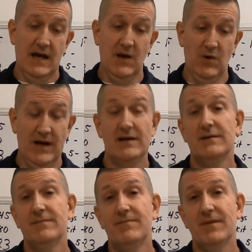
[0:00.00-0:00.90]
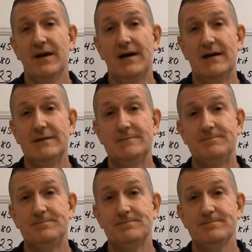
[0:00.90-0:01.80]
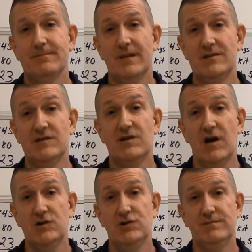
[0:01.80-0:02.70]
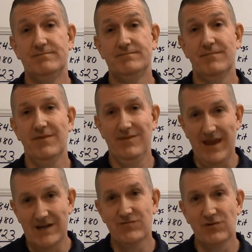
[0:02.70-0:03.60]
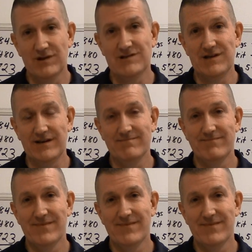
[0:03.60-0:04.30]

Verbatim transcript: Anyway, uh, this is Hutch. Thanks for listening.